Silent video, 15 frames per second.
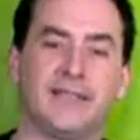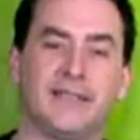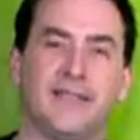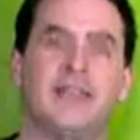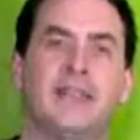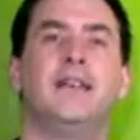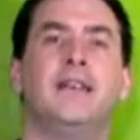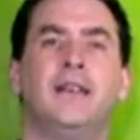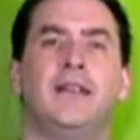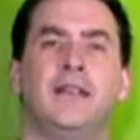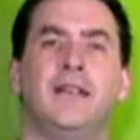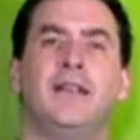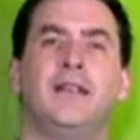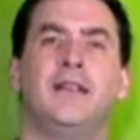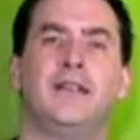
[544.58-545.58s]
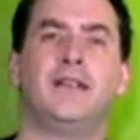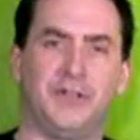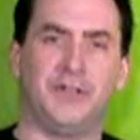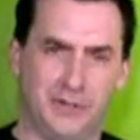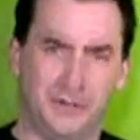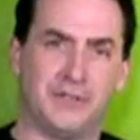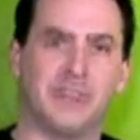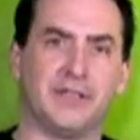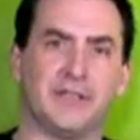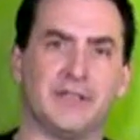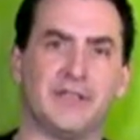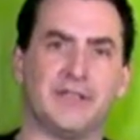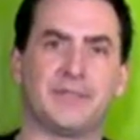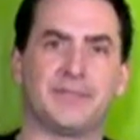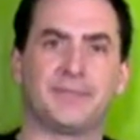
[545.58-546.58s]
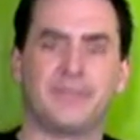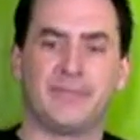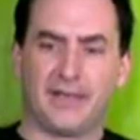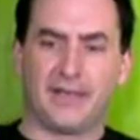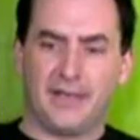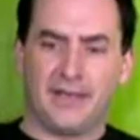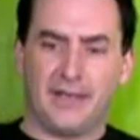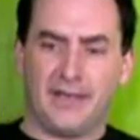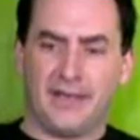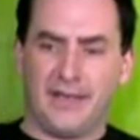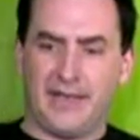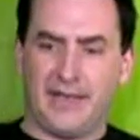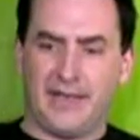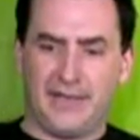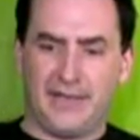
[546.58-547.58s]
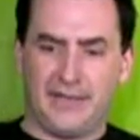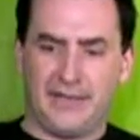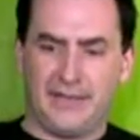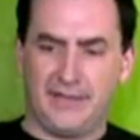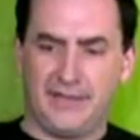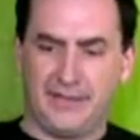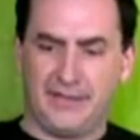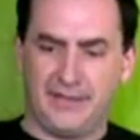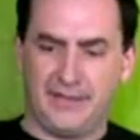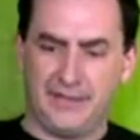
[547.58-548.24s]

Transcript: a new series. And uh,